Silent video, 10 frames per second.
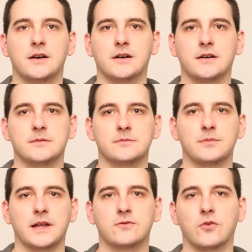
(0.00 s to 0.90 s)

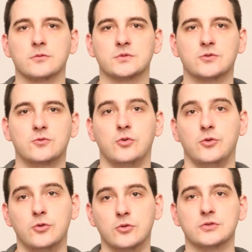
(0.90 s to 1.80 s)
platforms to
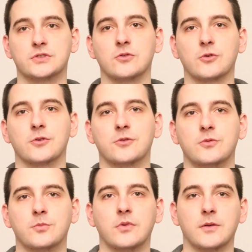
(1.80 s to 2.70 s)
use in order
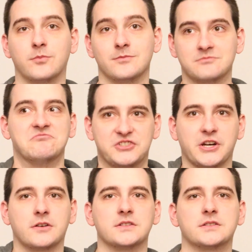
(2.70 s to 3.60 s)
to
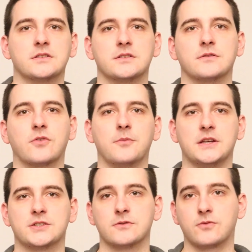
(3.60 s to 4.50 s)
share this
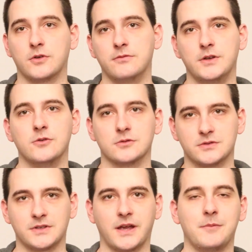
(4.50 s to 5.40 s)
information for the
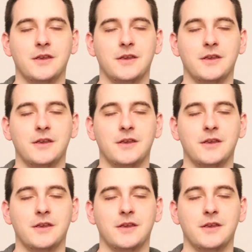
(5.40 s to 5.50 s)
videos.